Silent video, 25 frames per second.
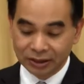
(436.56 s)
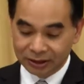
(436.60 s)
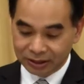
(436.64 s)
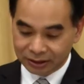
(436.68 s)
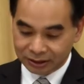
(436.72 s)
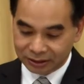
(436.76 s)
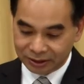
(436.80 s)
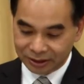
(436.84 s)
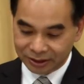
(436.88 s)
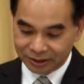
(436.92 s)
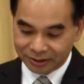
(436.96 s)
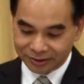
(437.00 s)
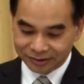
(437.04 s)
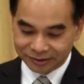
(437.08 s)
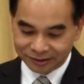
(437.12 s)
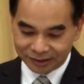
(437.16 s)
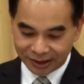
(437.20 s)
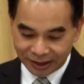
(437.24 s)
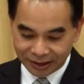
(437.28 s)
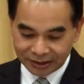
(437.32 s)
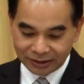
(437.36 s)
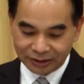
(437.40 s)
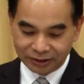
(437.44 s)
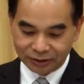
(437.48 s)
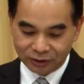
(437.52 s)
The
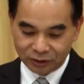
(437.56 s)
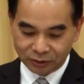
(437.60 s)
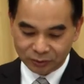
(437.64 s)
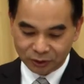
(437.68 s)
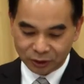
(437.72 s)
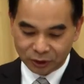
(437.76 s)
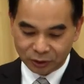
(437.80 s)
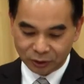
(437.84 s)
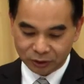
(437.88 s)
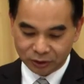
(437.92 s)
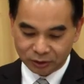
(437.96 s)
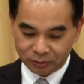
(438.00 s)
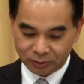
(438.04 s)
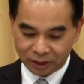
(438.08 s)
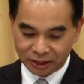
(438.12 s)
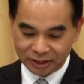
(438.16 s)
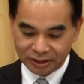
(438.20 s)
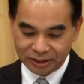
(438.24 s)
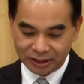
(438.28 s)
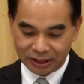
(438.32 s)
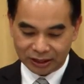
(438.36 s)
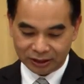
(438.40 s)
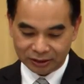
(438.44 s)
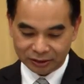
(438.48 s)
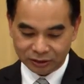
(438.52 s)
signing of the Code of
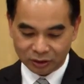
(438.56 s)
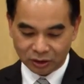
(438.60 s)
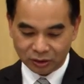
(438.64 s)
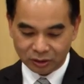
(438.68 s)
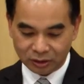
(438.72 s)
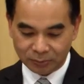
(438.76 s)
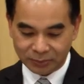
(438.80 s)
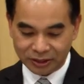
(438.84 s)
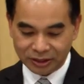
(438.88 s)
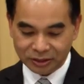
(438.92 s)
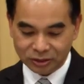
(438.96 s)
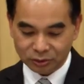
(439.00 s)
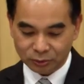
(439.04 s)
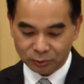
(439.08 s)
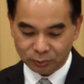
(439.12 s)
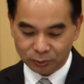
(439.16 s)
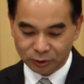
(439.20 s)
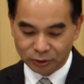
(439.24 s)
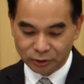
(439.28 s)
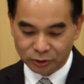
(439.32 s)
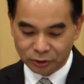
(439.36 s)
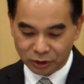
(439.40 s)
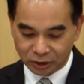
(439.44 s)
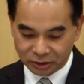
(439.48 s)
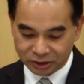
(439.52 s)
Conduct document
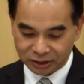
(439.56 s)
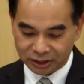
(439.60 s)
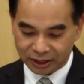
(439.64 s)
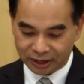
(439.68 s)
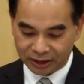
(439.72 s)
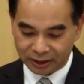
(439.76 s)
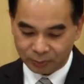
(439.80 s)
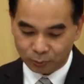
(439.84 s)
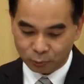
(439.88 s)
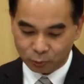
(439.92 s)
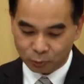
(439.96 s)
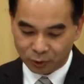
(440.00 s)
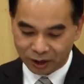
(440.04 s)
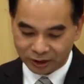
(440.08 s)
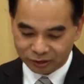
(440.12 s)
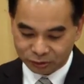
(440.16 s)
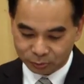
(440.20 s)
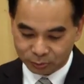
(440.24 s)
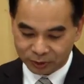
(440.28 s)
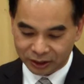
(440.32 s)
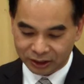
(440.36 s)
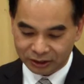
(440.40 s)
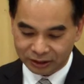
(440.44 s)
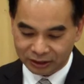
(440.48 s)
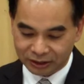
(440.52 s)
will not have
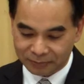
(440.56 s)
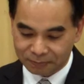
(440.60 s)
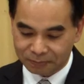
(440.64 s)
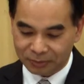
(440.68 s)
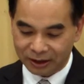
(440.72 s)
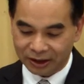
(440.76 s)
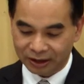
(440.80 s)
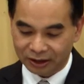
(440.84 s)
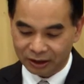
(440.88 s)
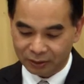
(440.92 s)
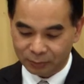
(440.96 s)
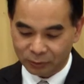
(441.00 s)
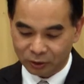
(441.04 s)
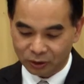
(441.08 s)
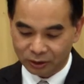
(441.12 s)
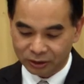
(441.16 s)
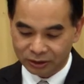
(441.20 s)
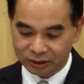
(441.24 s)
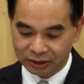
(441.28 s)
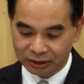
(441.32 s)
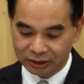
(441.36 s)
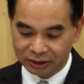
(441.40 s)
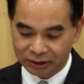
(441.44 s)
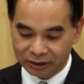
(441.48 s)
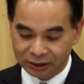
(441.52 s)
widespread impact upon
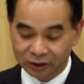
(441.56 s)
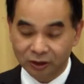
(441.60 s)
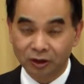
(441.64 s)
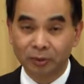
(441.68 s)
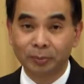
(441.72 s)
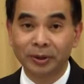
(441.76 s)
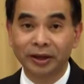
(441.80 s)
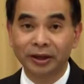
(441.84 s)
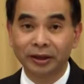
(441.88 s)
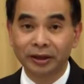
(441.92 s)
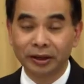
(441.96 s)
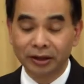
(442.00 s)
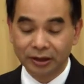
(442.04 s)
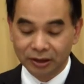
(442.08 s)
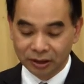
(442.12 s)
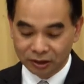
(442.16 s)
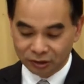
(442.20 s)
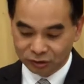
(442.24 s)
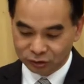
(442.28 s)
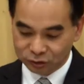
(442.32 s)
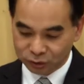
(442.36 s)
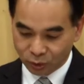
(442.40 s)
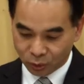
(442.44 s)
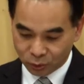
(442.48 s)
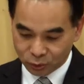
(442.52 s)
the economic,
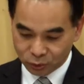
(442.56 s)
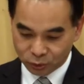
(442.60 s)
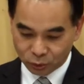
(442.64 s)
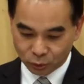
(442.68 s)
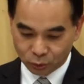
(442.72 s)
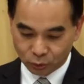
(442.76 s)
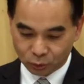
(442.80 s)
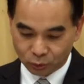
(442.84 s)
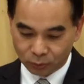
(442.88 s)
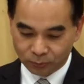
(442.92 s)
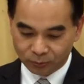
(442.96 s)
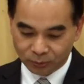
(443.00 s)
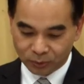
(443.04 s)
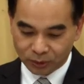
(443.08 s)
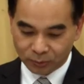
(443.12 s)
social,